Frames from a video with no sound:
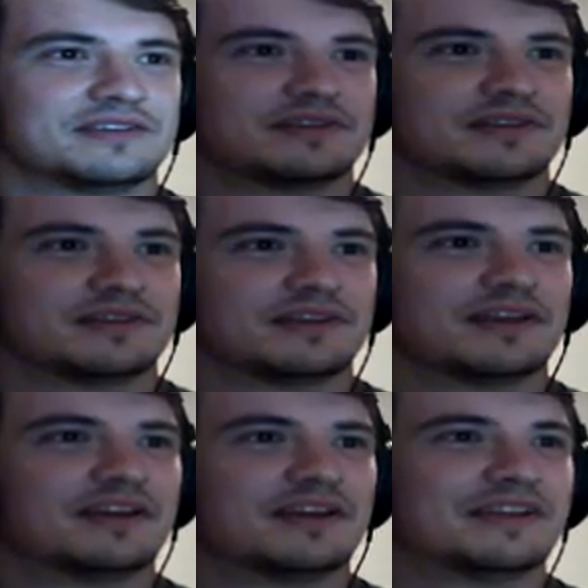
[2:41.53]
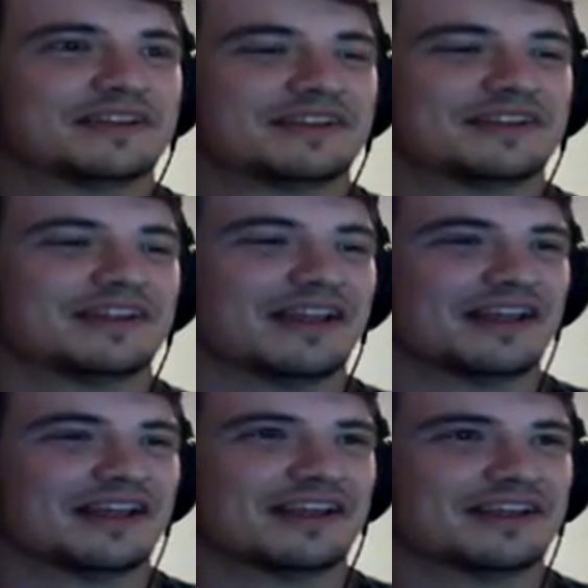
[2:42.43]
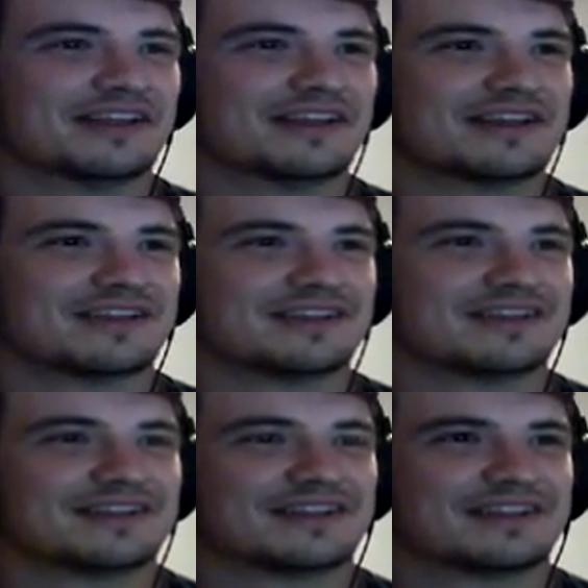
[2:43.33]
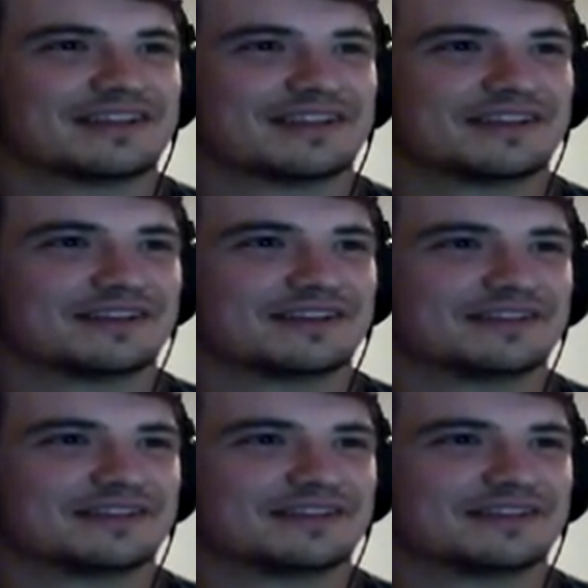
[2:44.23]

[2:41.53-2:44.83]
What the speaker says: No words are spoken by the person on screen.